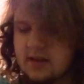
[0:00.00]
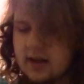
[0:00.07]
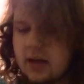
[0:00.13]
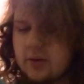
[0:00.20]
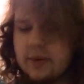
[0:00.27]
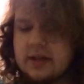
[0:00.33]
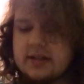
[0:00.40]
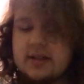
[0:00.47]

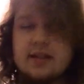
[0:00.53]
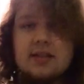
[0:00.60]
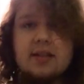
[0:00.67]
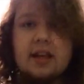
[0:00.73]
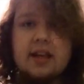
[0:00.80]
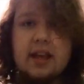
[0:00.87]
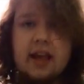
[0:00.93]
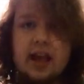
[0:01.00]
Anyways, this is
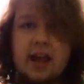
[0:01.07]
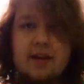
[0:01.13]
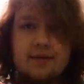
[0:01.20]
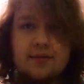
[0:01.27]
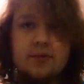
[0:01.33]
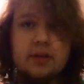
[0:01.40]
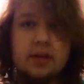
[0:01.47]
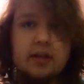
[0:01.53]
like
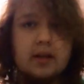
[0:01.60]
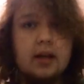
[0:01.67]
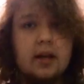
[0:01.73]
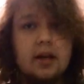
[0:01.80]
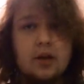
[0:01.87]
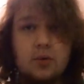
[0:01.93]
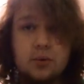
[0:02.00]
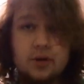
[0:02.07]
every
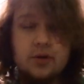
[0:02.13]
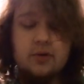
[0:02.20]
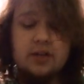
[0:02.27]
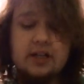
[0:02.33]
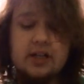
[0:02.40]
wintergreen